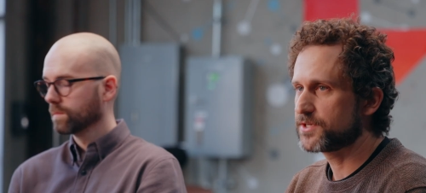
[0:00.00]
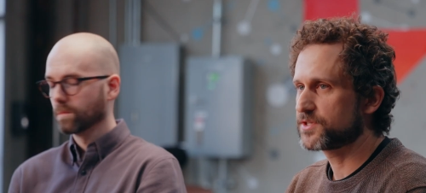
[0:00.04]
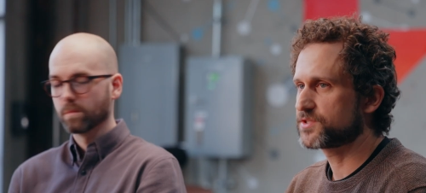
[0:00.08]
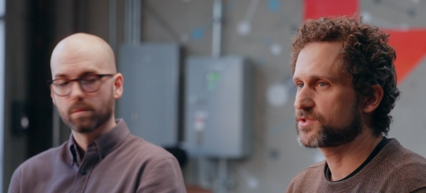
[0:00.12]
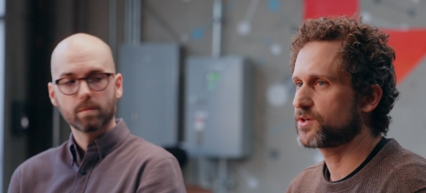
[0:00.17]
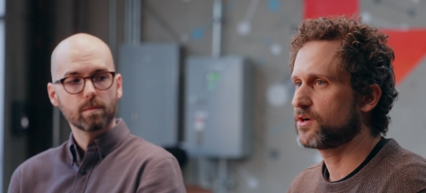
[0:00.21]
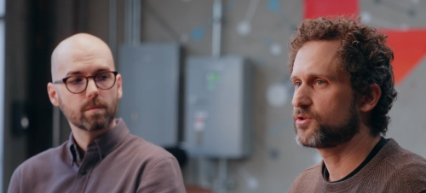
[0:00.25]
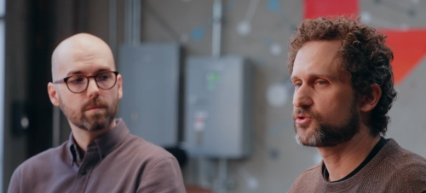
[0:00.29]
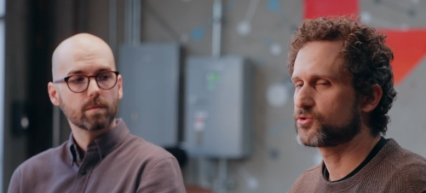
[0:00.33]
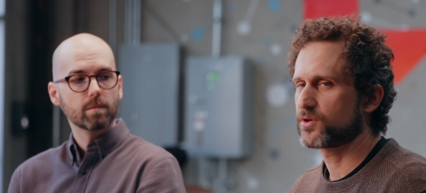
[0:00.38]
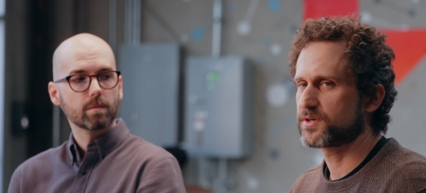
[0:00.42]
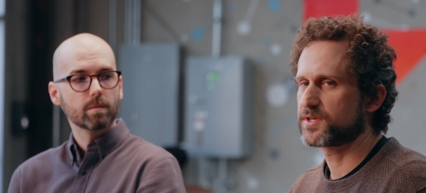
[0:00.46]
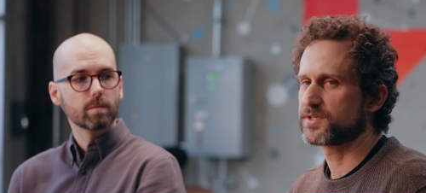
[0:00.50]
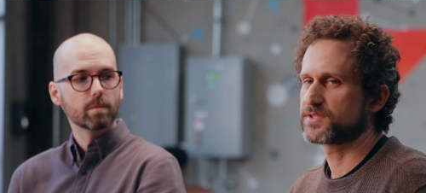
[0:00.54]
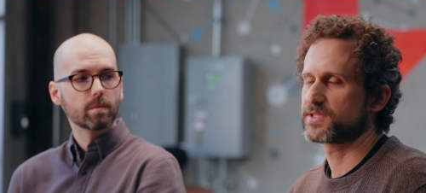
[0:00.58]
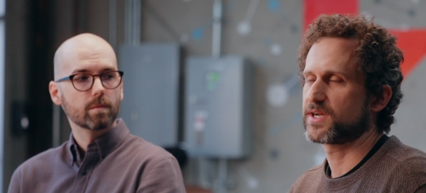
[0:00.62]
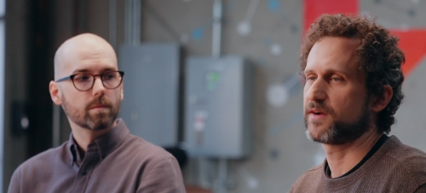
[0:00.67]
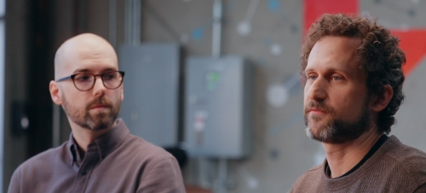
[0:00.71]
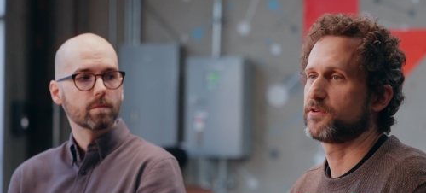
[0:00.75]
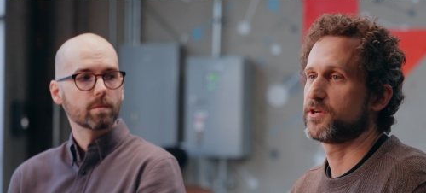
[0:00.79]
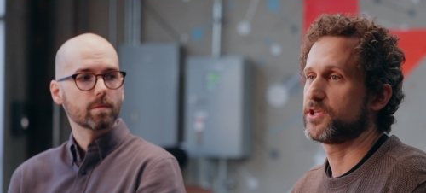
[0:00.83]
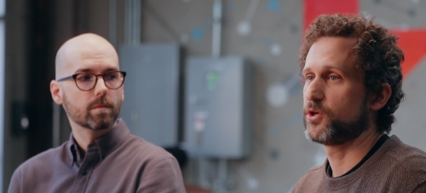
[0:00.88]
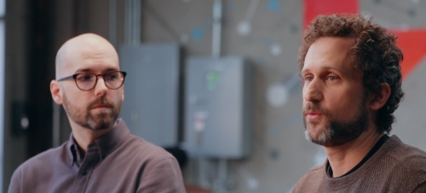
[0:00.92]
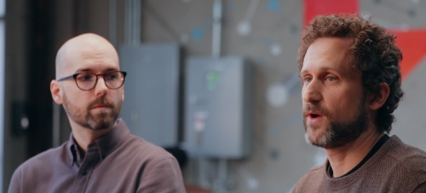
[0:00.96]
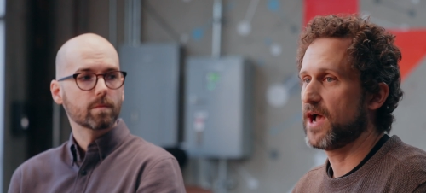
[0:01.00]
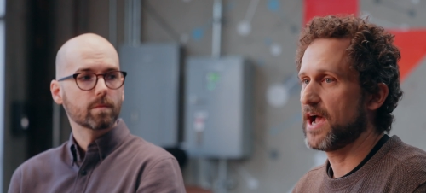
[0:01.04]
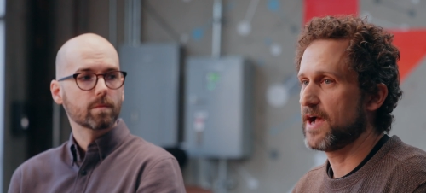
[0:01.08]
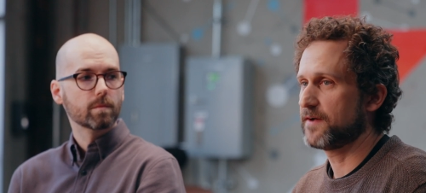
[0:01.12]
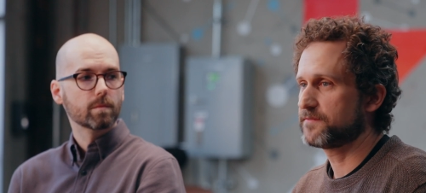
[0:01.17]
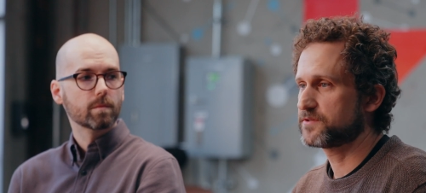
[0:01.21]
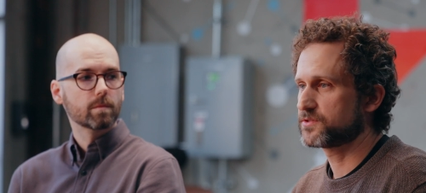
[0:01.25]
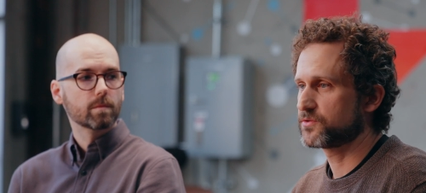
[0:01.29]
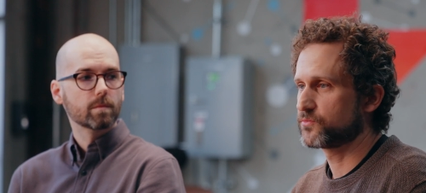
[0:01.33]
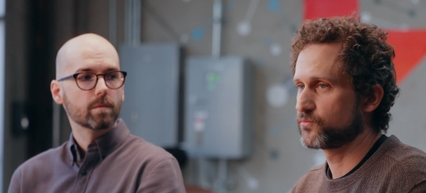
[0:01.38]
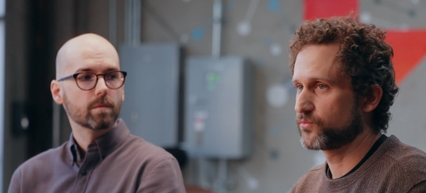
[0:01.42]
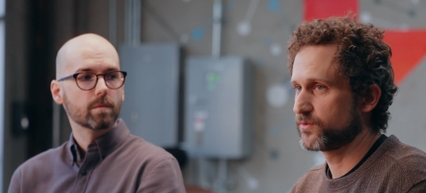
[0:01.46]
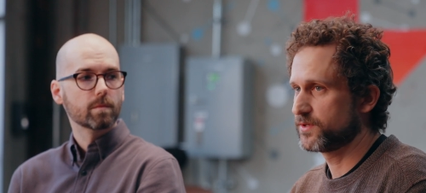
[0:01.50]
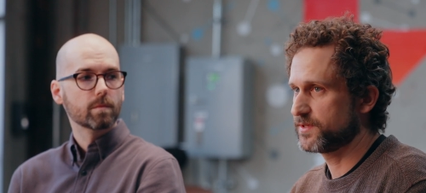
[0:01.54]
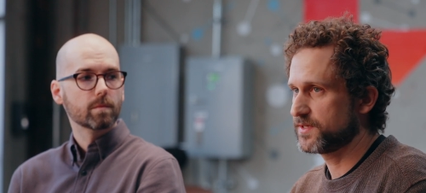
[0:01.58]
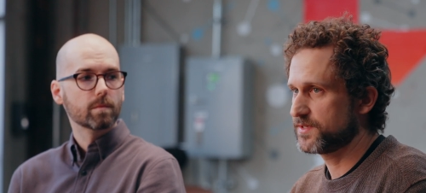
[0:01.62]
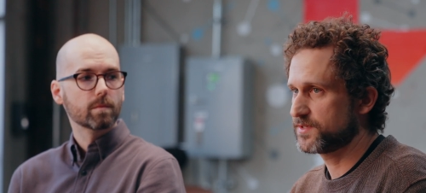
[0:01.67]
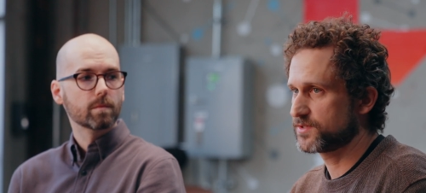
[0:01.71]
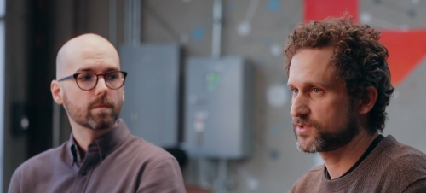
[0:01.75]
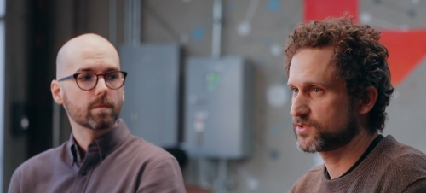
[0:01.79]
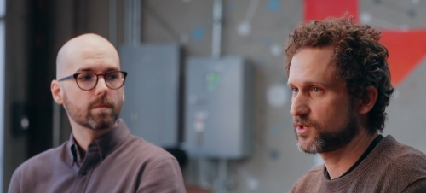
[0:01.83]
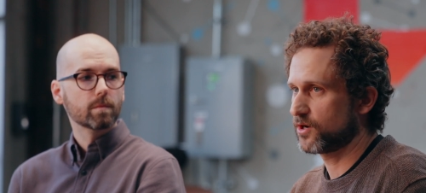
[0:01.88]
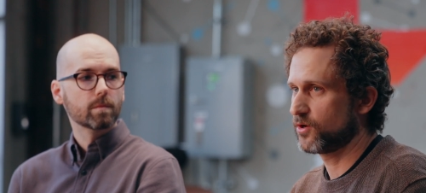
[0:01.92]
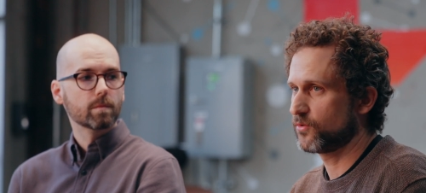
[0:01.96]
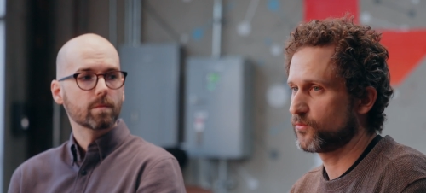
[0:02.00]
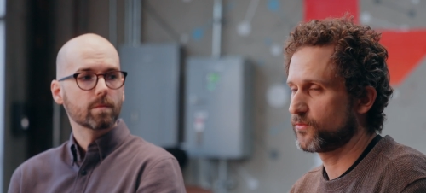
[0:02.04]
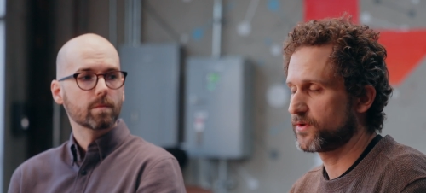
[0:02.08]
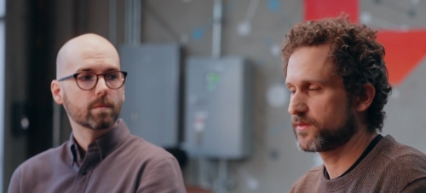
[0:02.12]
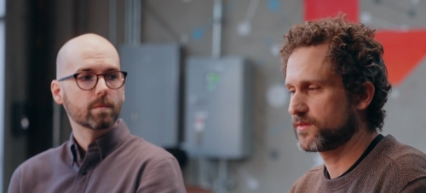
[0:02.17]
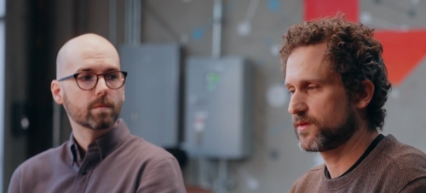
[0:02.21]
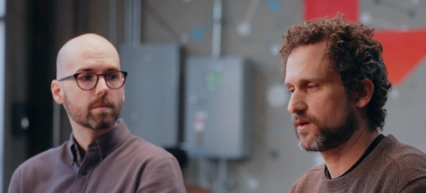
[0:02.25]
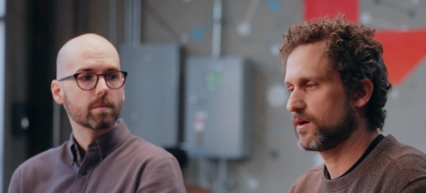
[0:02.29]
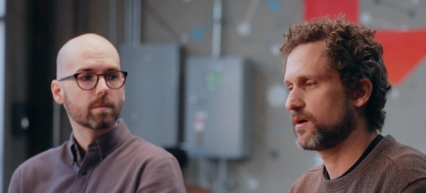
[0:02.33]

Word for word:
Speaker 1: to start drug discovery, you have to really start with a,